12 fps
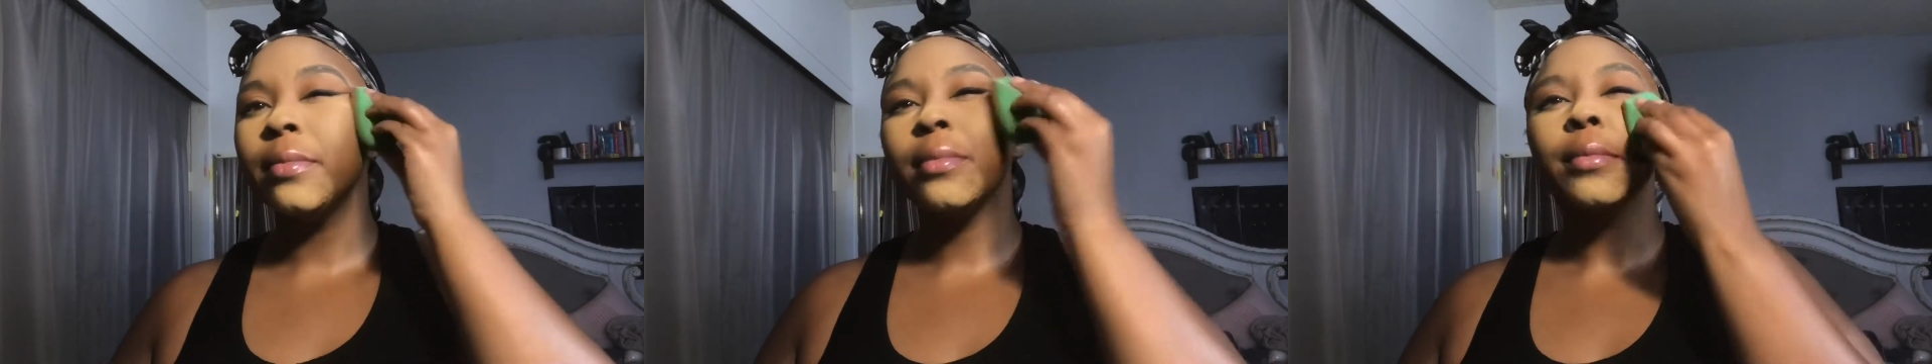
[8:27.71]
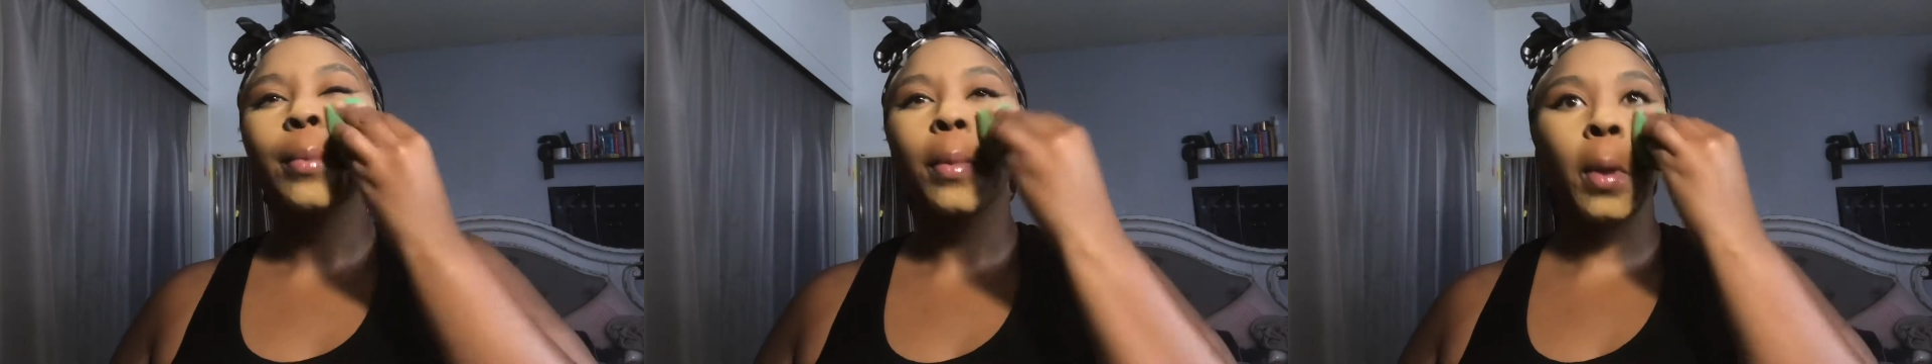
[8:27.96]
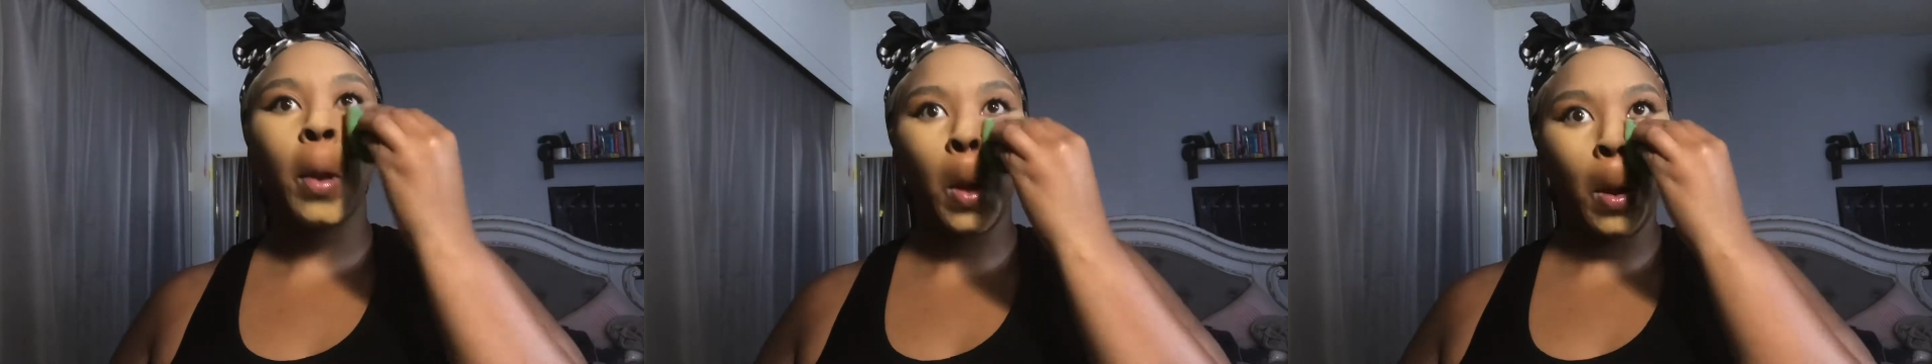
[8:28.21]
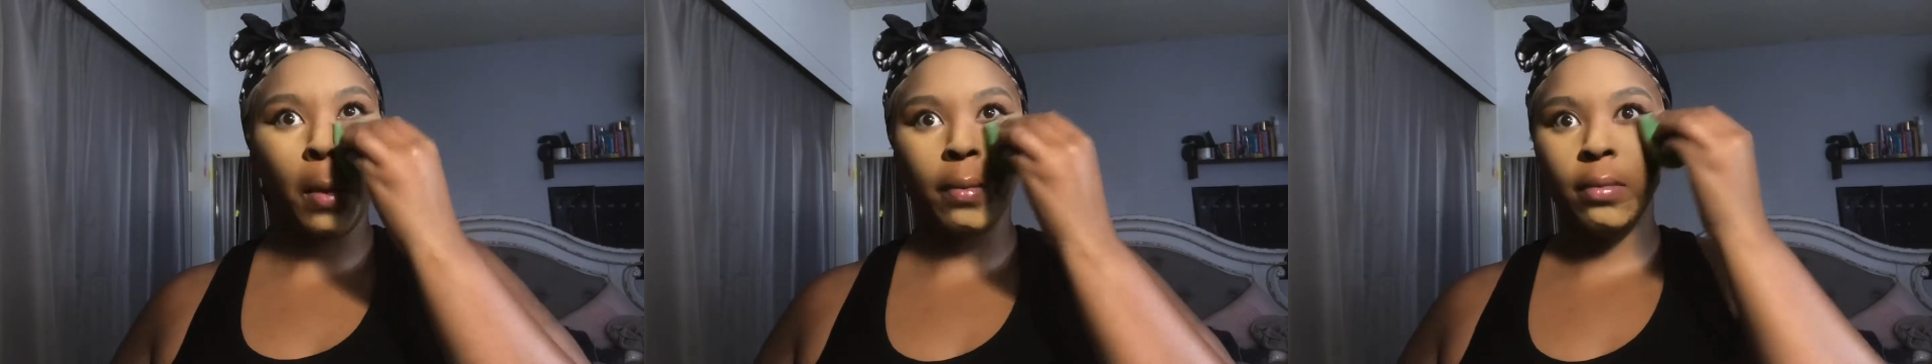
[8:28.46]
they're kind of
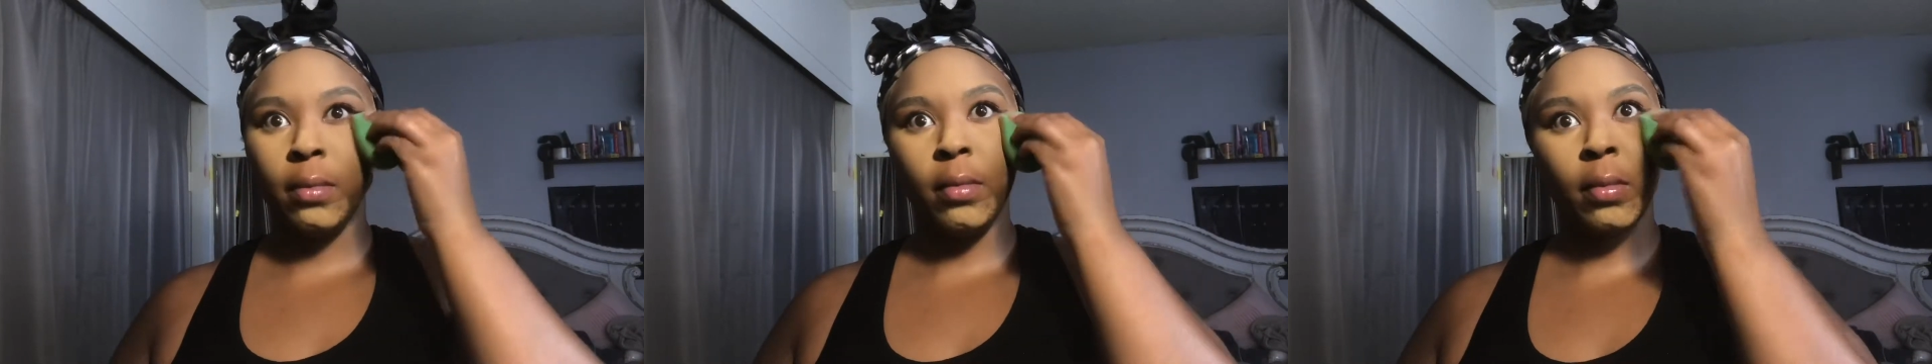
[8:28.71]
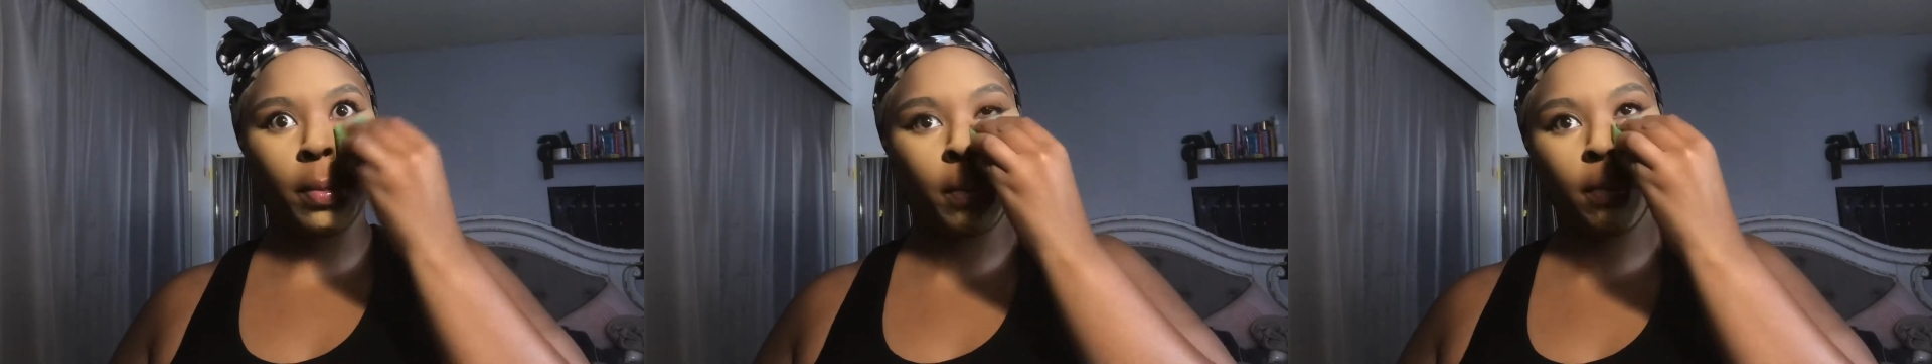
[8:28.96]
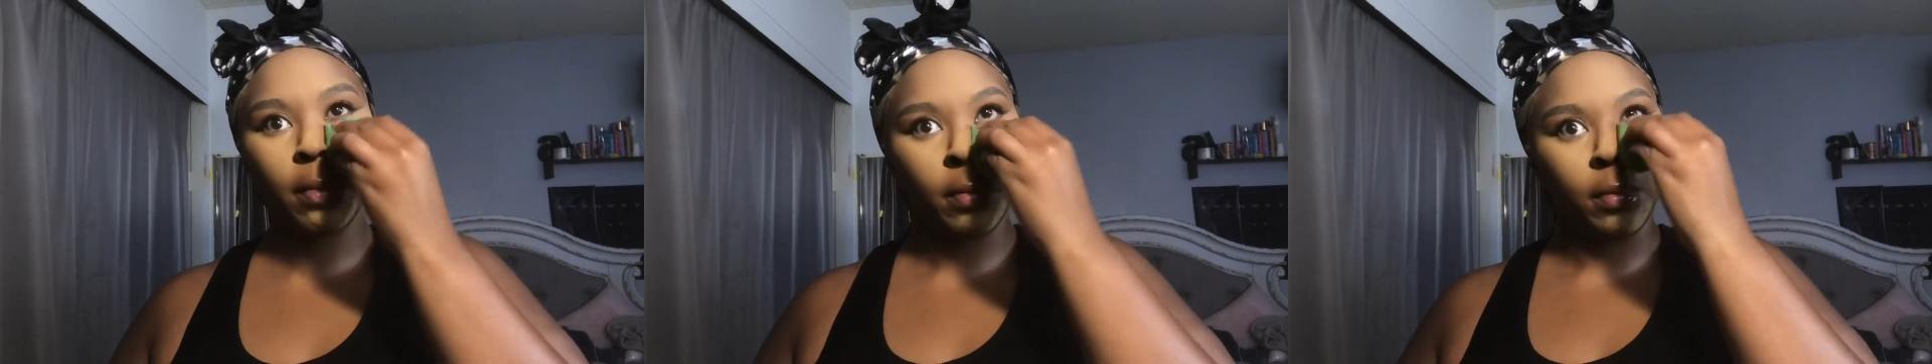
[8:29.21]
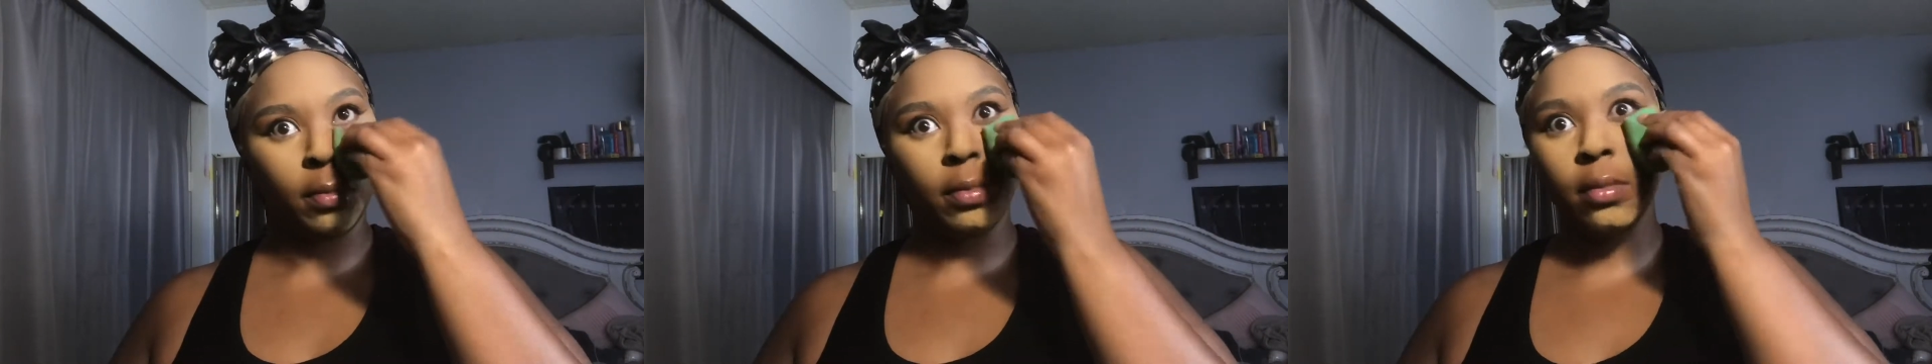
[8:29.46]
drier
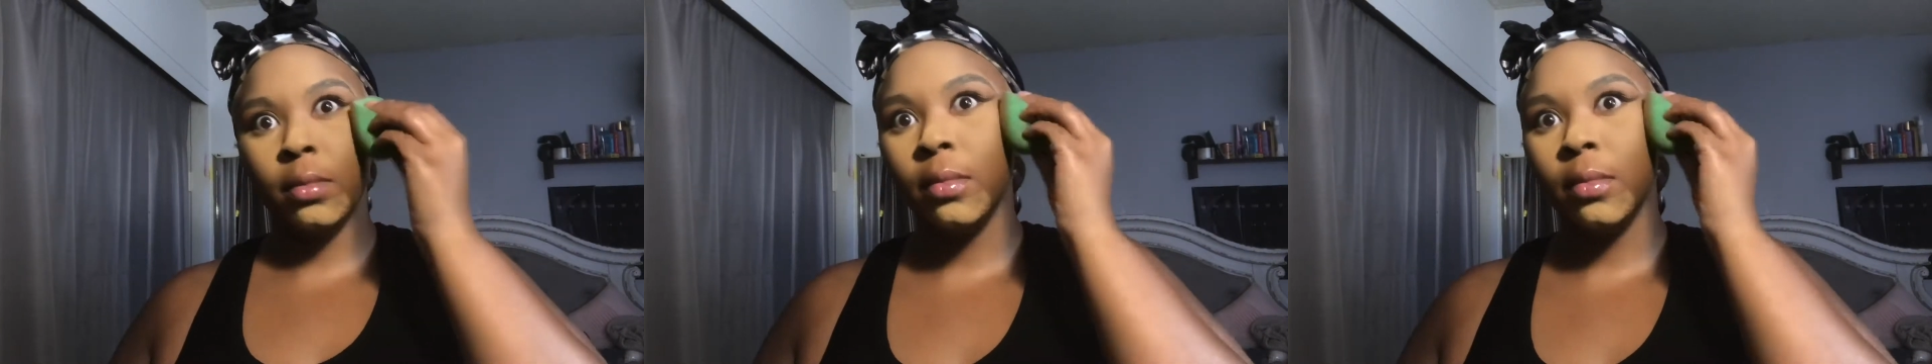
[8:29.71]
underneath there.